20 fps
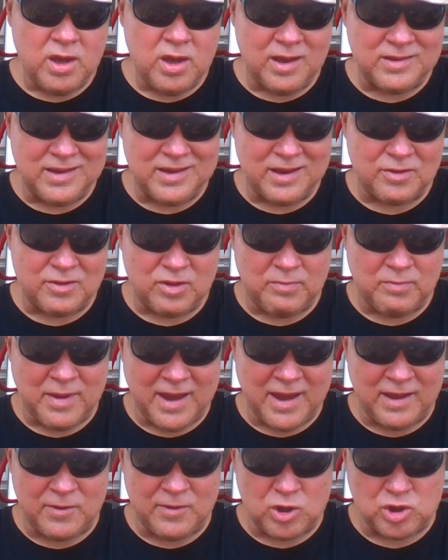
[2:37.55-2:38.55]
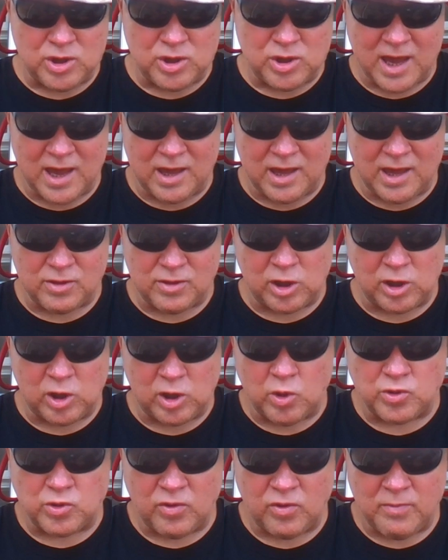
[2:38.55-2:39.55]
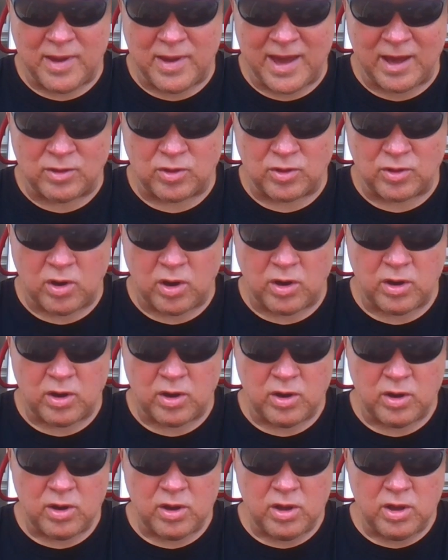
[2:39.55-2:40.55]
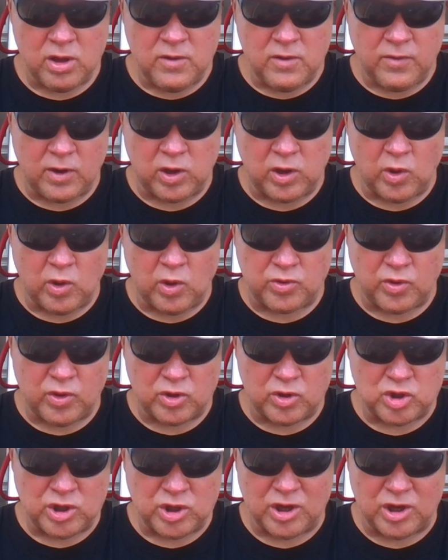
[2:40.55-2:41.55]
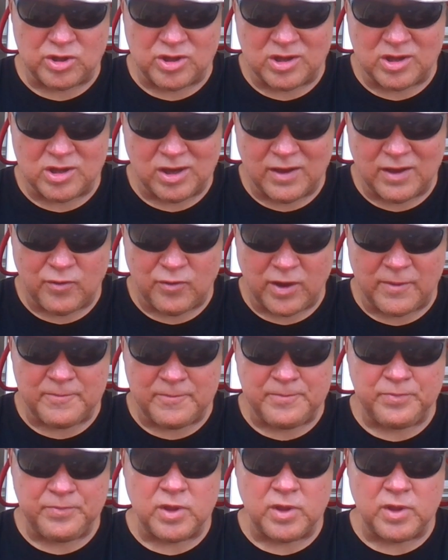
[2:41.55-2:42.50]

intense the pain that she has, the closer the pangs are, the closer she is to delivery.